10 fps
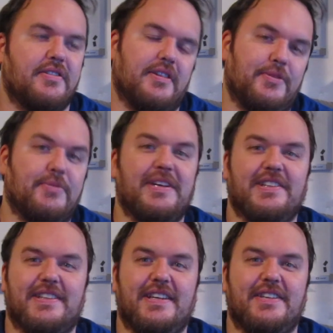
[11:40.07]
Darv
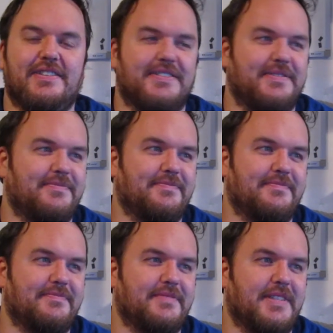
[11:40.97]
smiled at that.
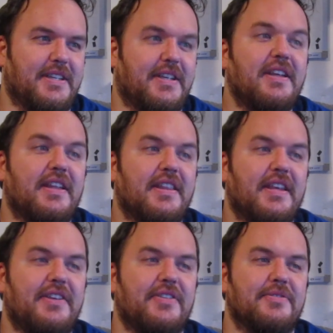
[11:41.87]

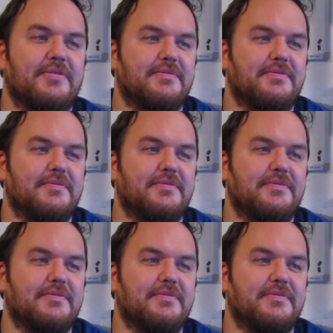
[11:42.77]
Thank you.